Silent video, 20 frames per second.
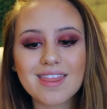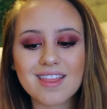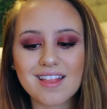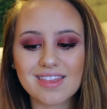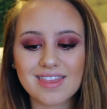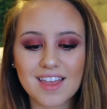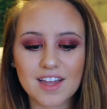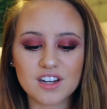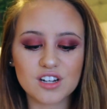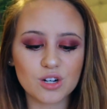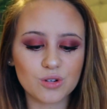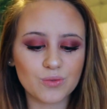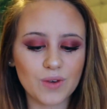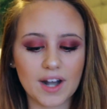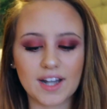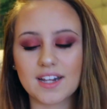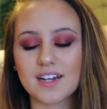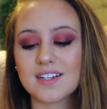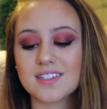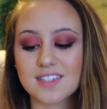and then you're
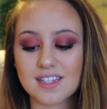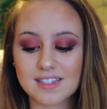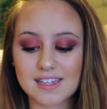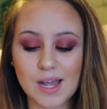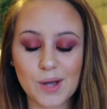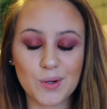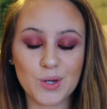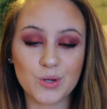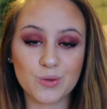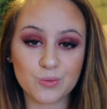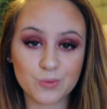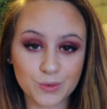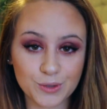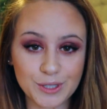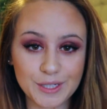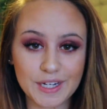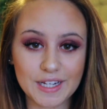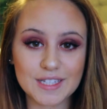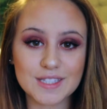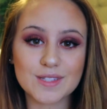ready to sit down and
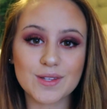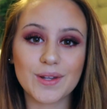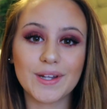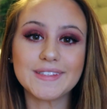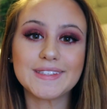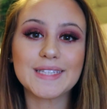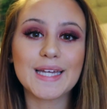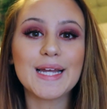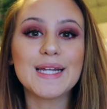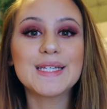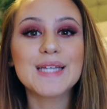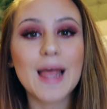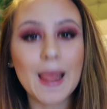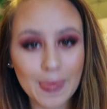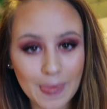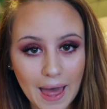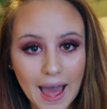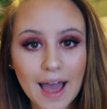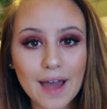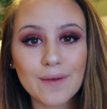read it. So let's get into
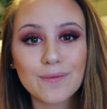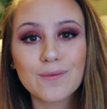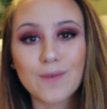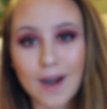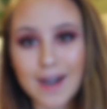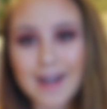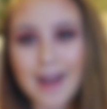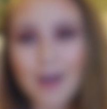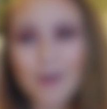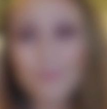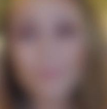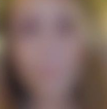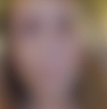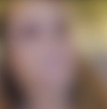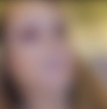that right now.